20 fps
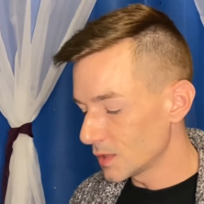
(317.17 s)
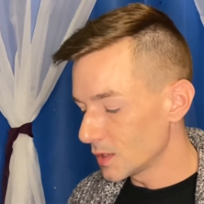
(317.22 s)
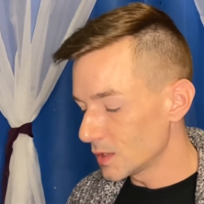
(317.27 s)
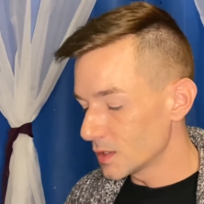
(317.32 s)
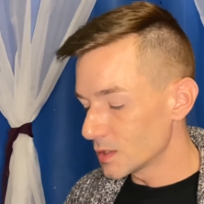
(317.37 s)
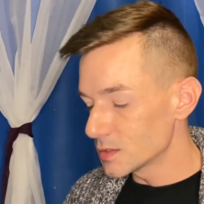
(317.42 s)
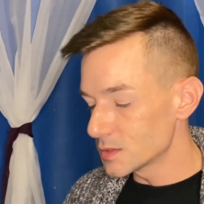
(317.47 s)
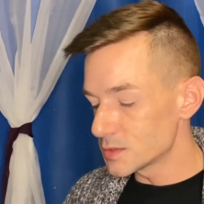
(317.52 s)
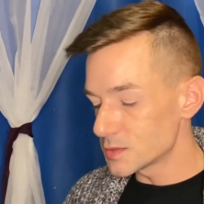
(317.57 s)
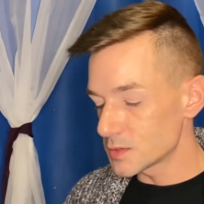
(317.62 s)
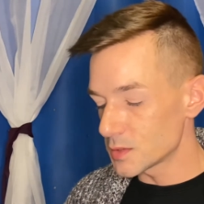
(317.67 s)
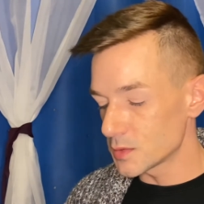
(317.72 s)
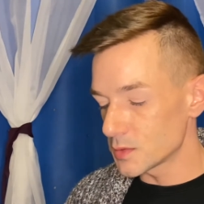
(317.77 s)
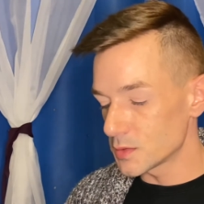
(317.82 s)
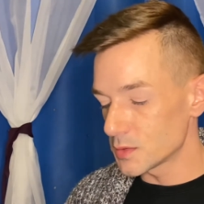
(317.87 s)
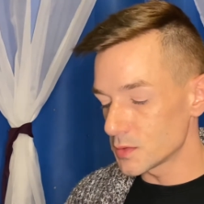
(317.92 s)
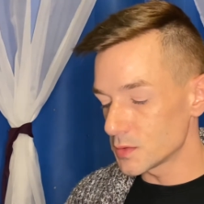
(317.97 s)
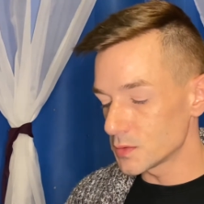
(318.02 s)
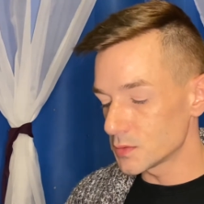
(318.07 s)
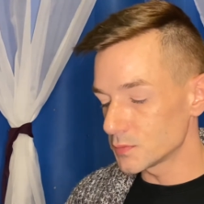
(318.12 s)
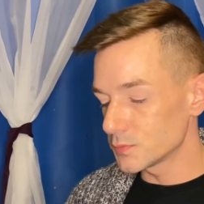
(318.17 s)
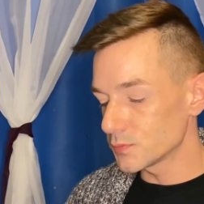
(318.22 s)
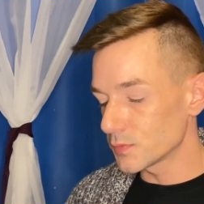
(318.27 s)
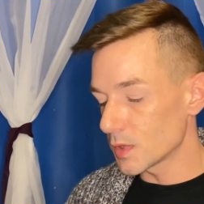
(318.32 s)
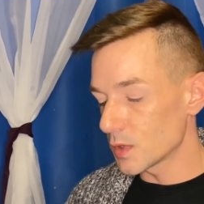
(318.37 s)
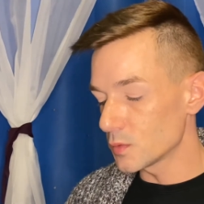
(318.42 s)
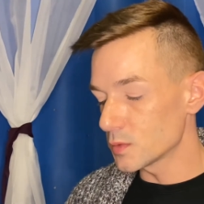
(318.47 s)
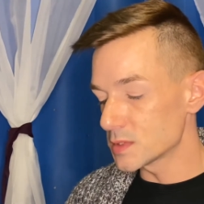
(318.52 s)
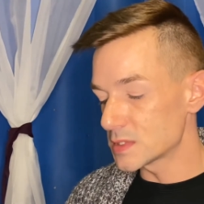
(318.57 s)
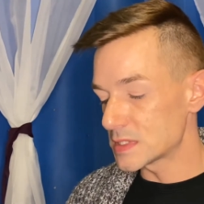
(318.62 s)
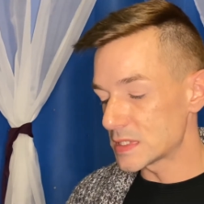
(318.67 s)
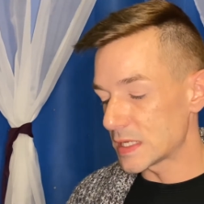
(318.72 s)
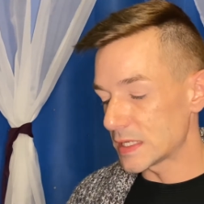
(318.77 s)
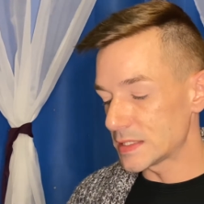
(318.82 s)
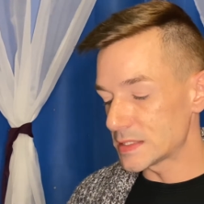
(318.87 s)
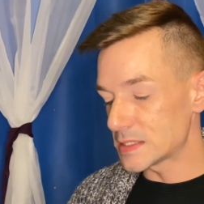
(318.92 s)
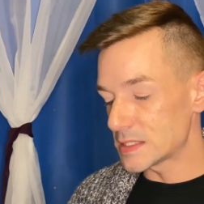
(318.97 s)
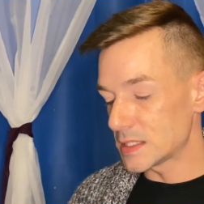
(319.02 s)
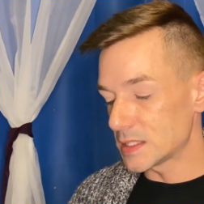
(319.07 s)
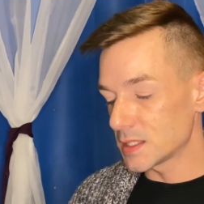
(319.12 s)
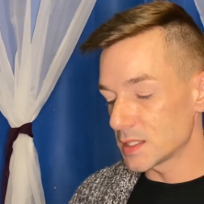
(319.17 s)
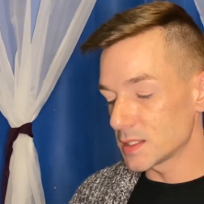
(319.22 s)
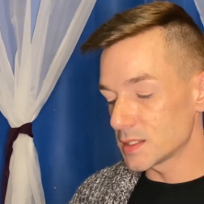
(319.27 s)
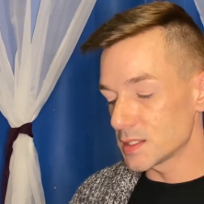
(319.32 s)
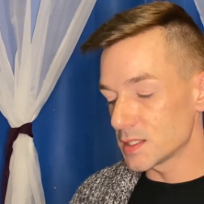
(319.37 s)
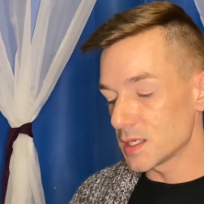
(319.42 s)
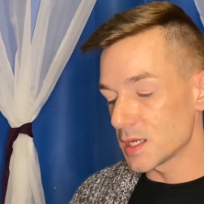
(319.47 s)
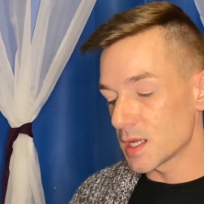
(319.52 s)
So it was 1999.